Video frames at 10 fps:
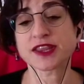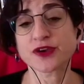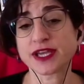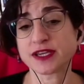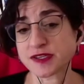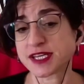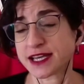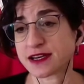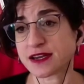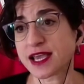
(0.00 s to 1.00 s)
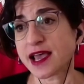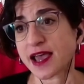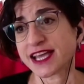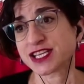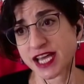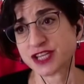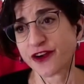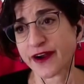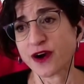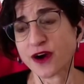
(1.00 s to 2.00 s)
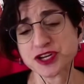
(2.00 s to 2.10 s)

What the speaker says: their heels in. It's very hard